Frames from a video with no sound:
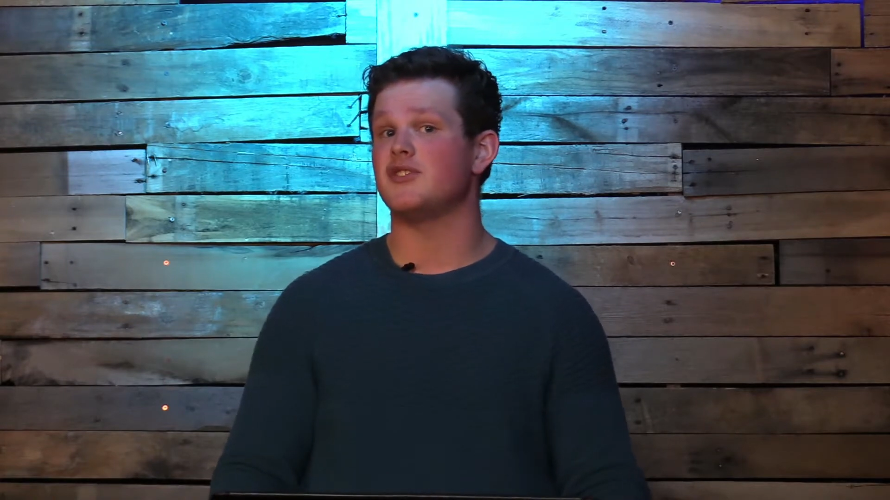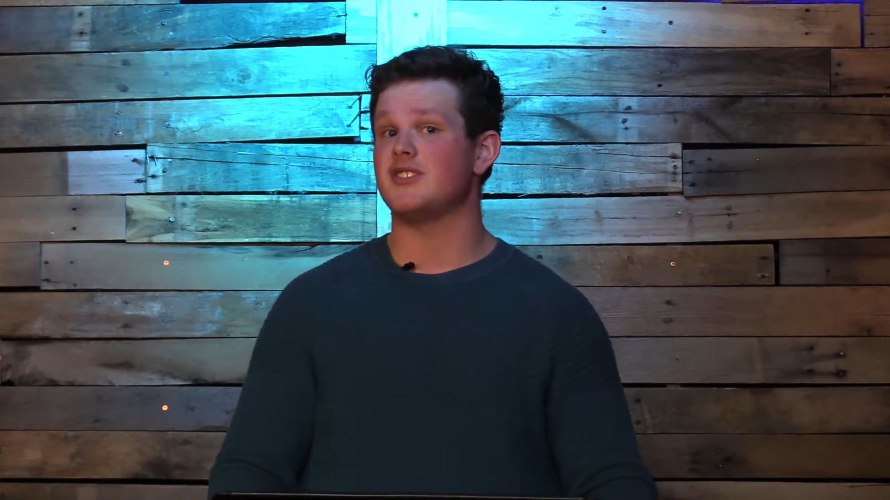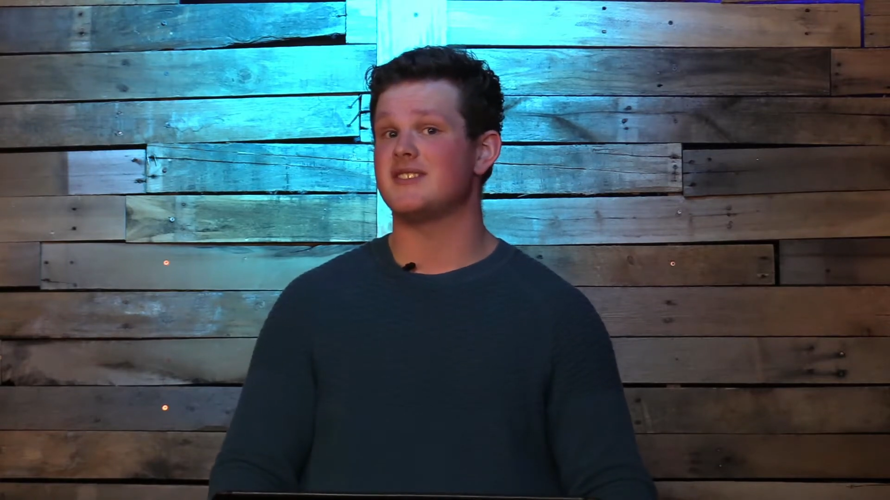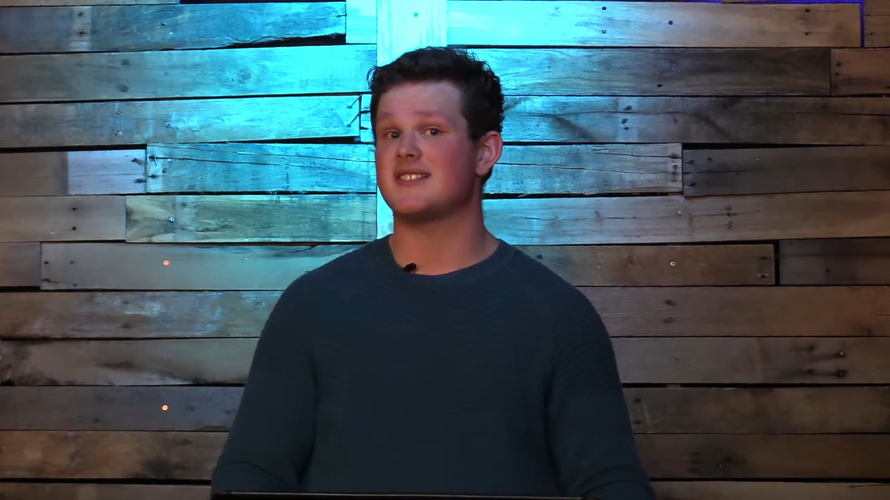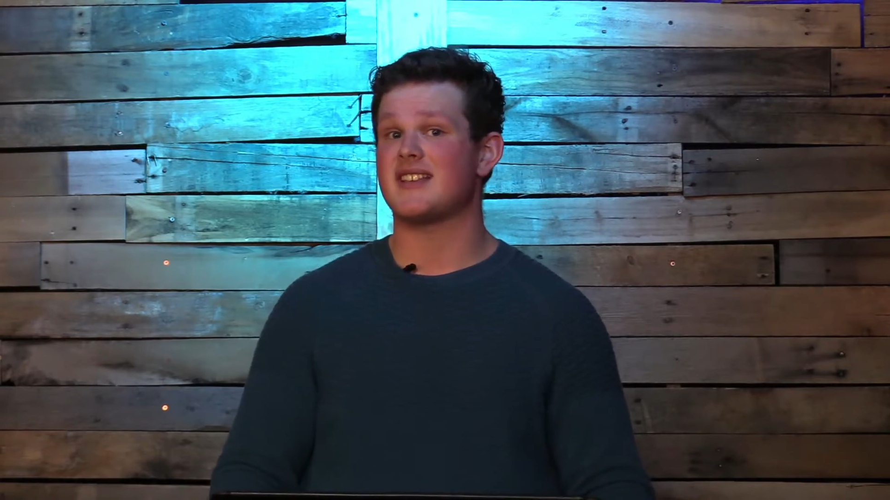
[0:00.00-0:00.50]

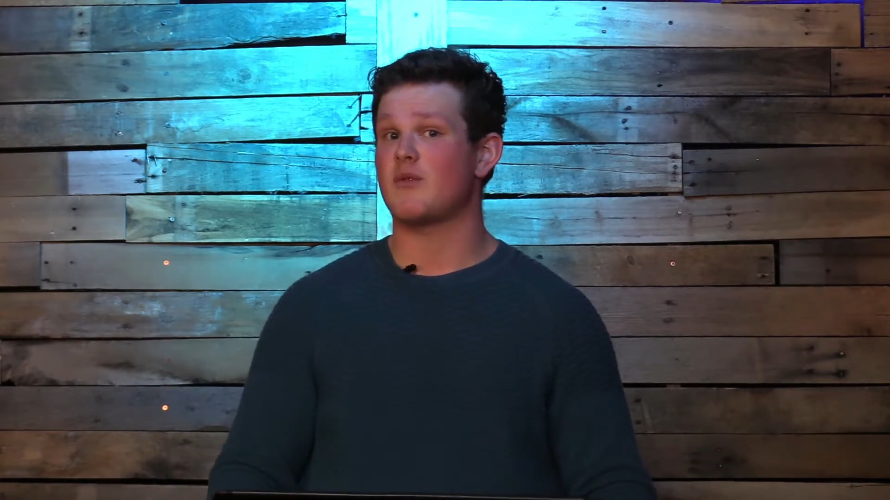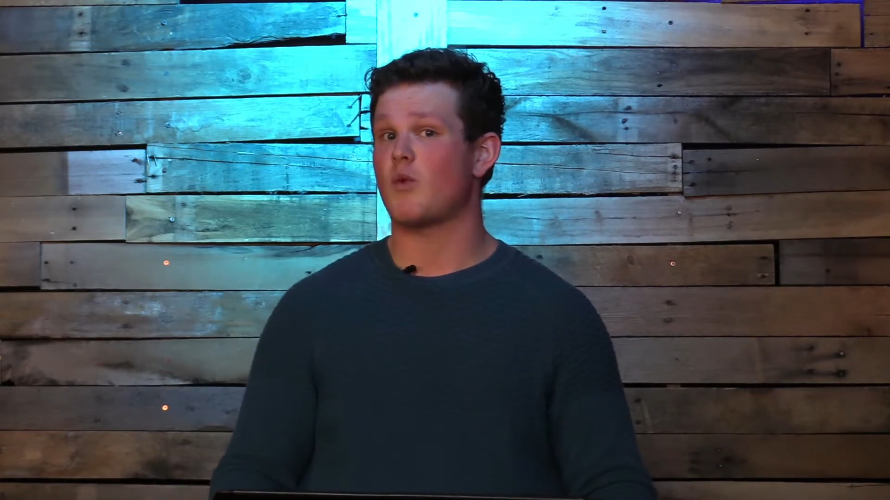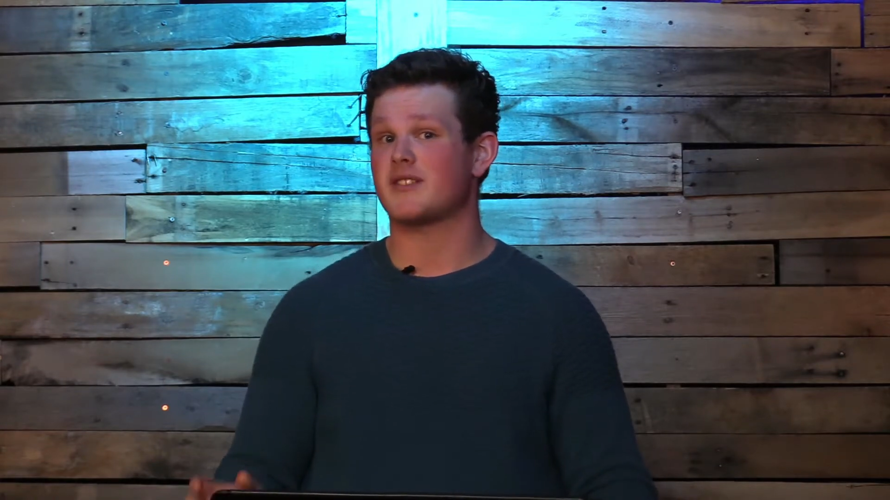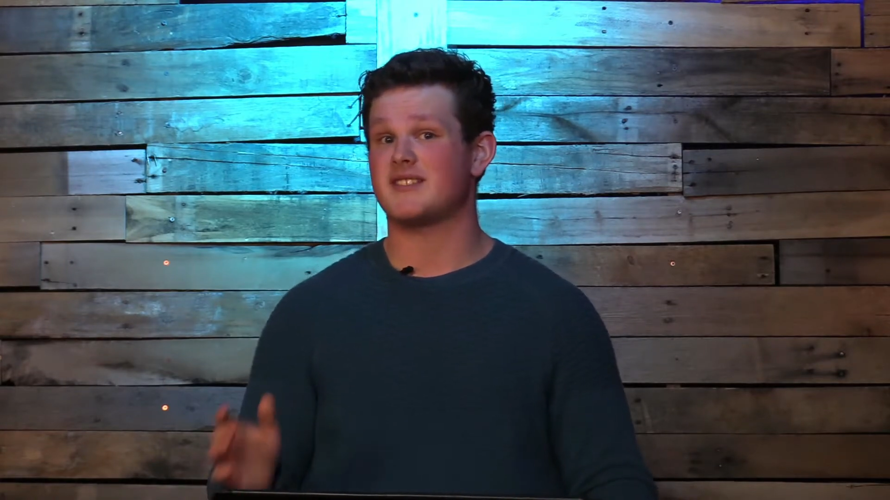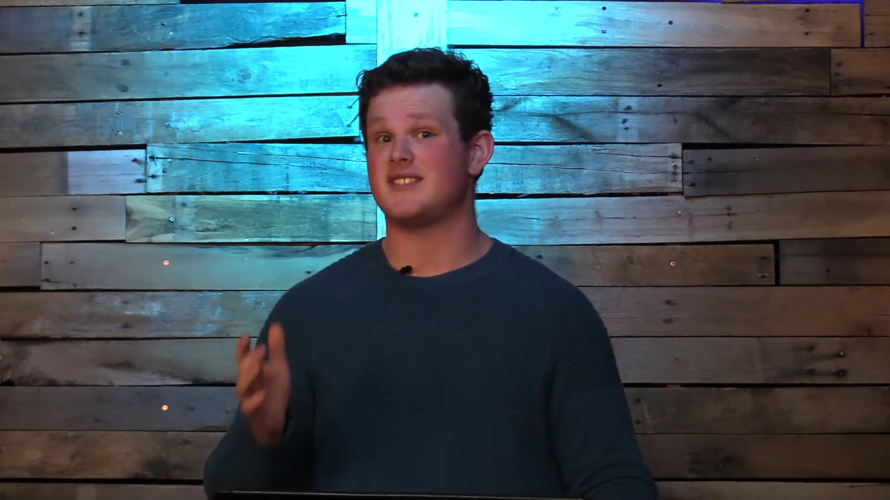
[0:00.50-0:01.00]
Jesus and
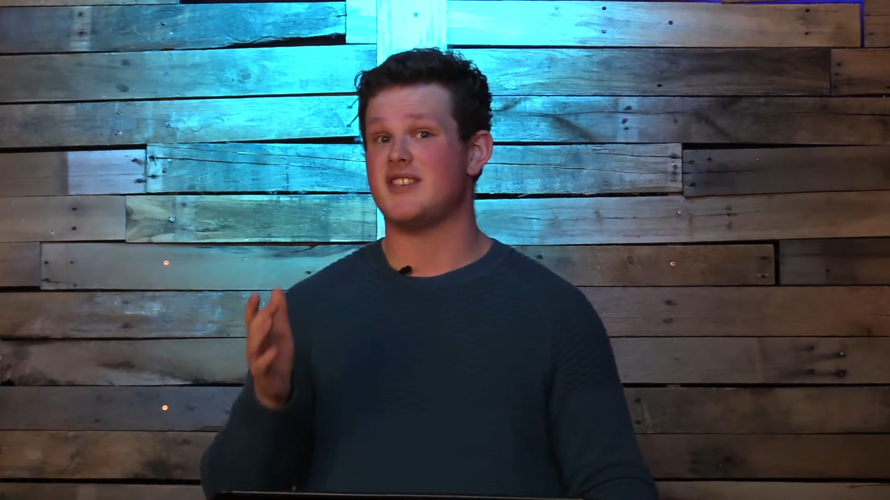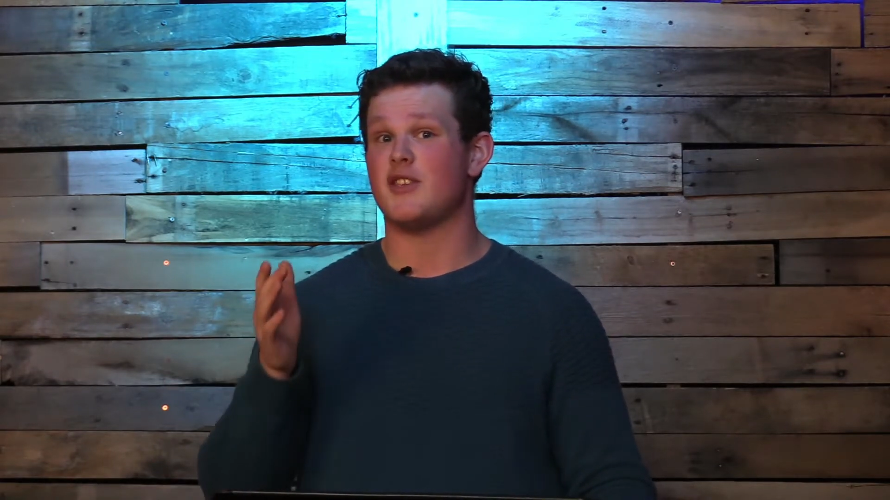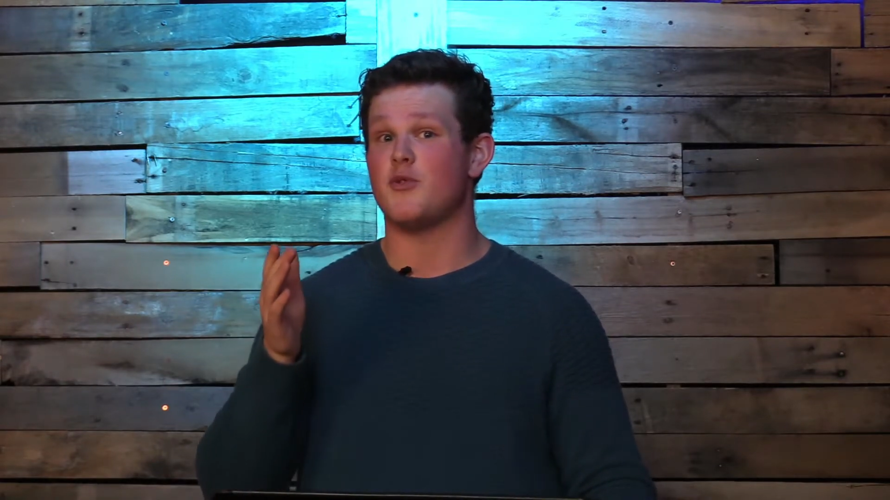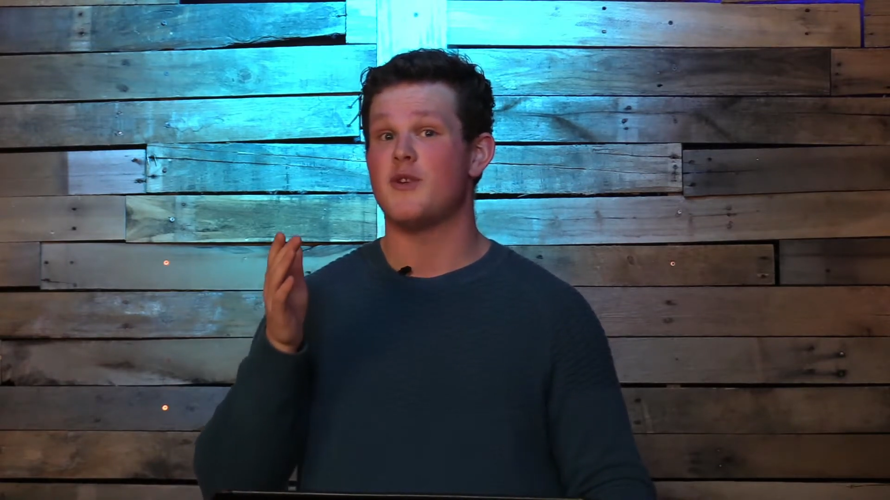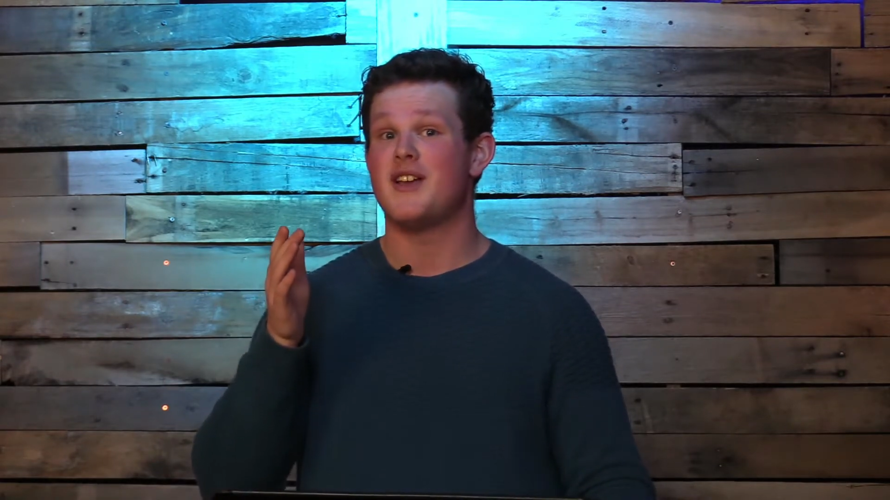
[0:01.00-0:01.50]
want to see
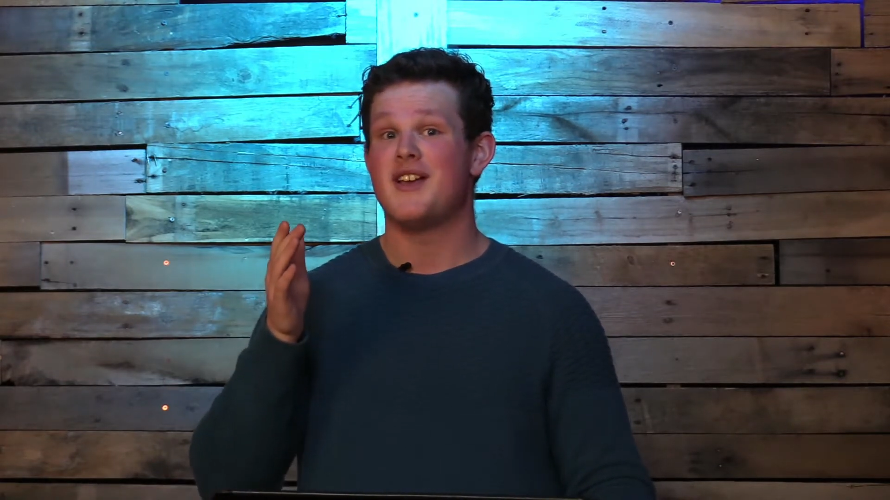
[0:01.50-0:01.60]
you